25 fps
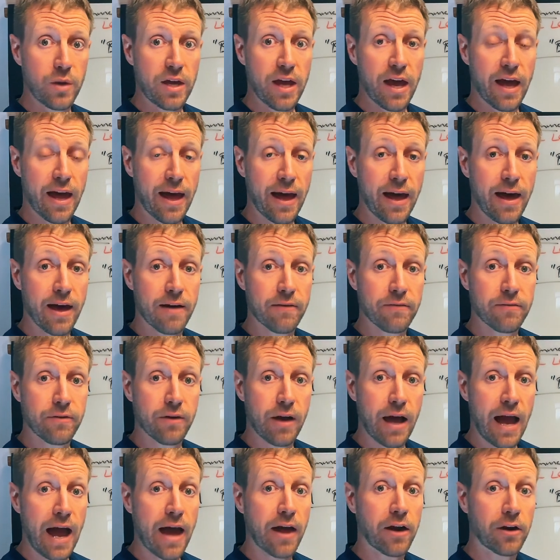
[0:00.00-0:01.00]
we have
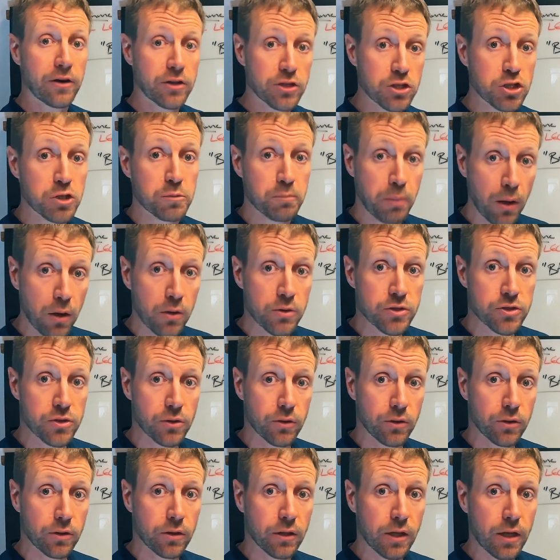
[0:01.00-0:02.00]
at our
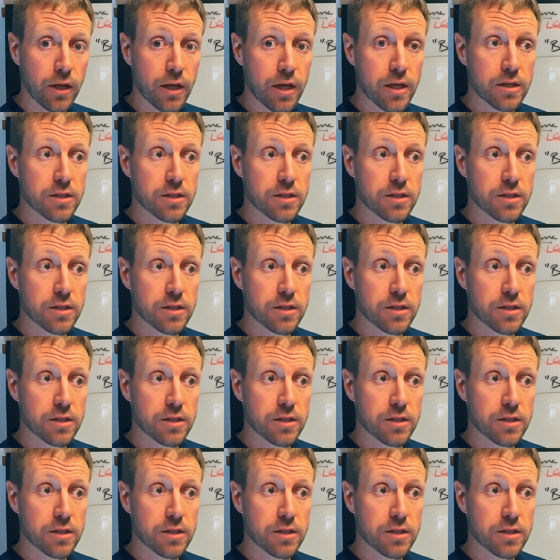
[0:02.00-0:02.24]
disposal